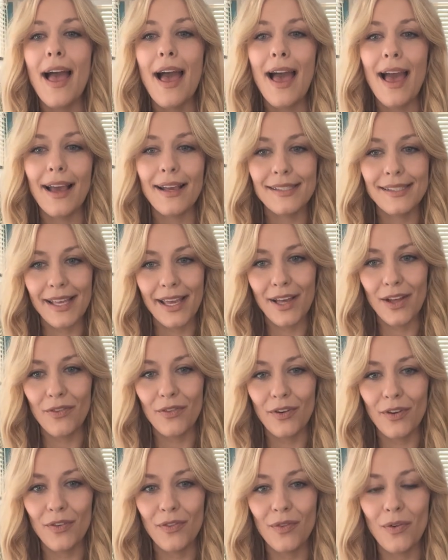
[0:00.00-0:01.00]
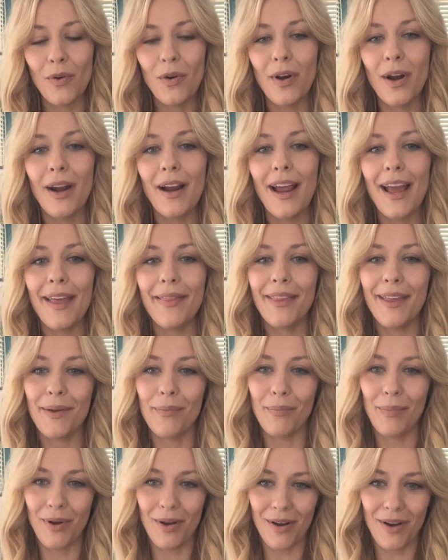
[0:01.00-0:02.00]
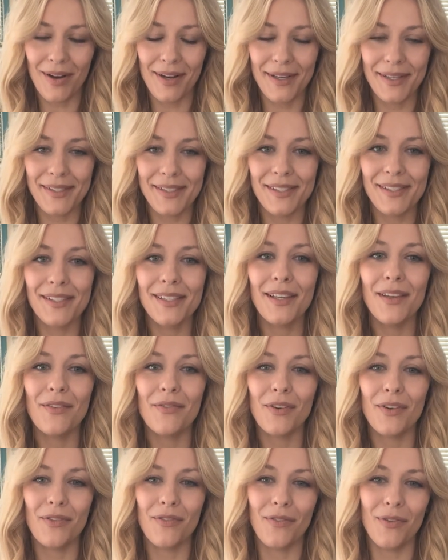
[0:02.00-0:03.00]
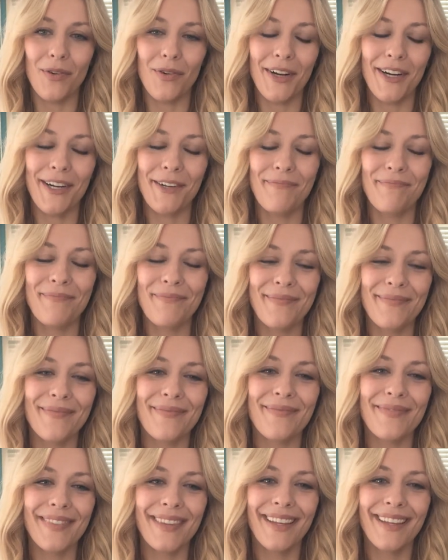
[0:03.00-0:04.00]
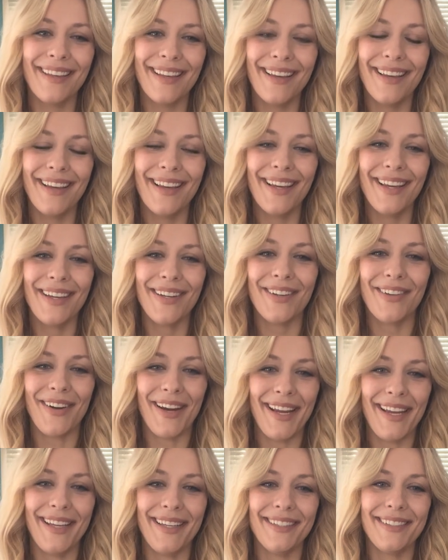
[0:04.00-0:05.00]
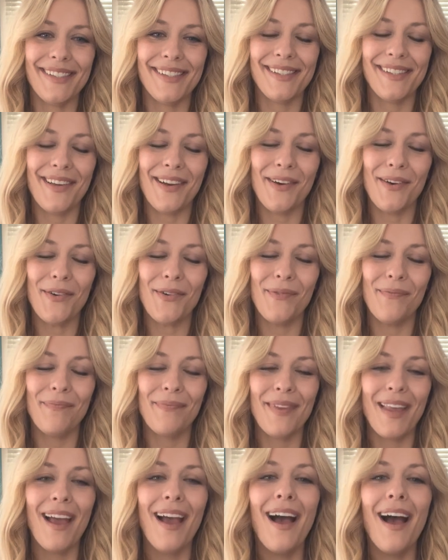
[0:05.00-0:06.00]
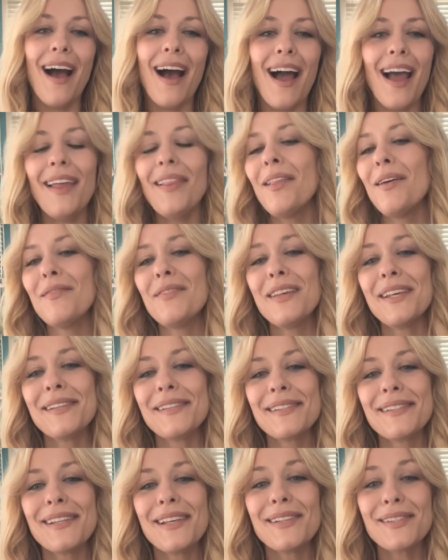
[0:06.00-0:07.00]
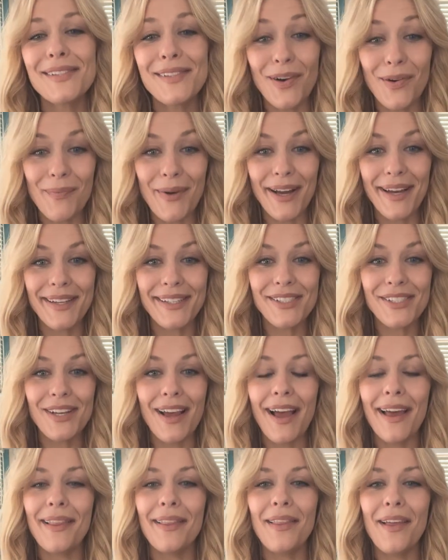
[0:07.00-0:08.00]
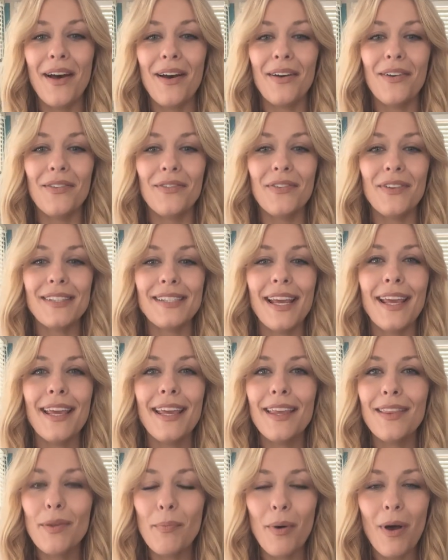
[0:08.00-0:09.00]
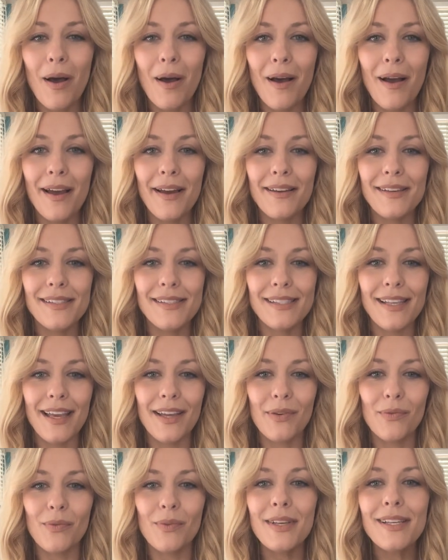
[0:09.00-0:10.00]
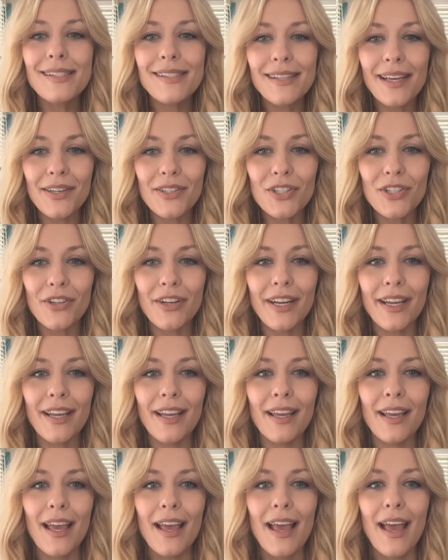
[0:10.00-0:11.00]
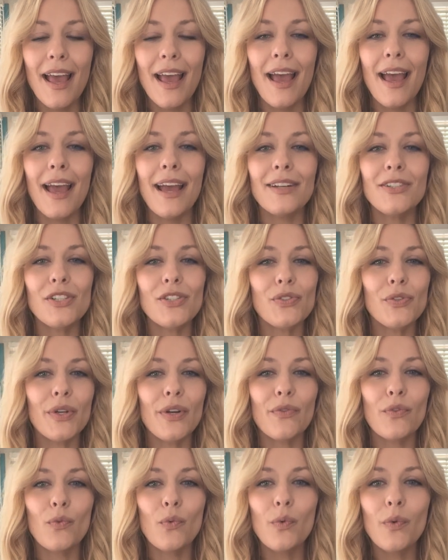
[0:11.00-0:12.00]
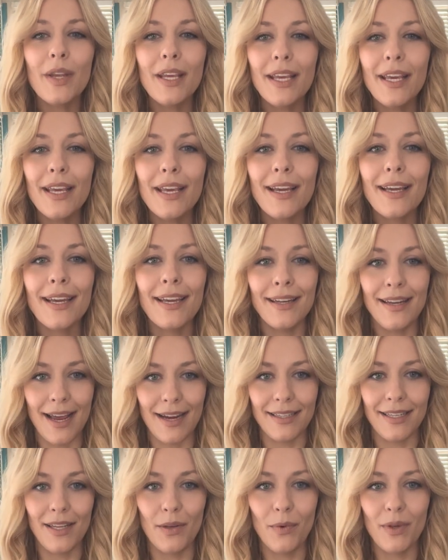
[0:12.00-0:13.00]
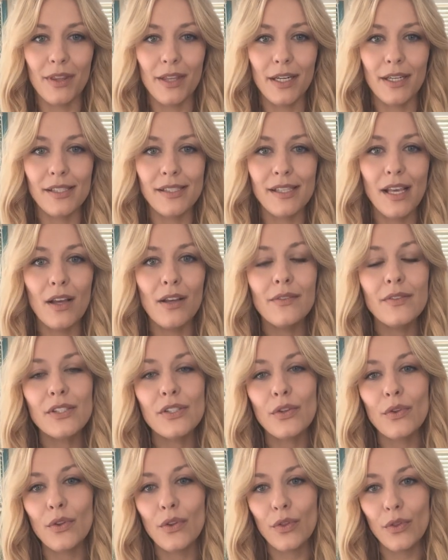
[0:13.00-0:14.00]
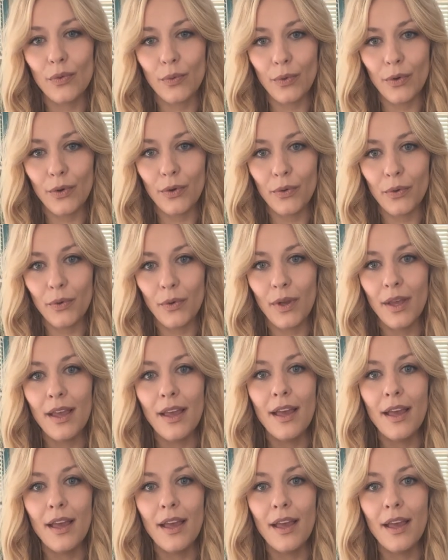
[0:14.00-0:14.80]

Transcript: exhale for 4, and then pause for 4. Great. So I love this so much. I love taking the pause and recentering and just sort of reconnecting with ourselves through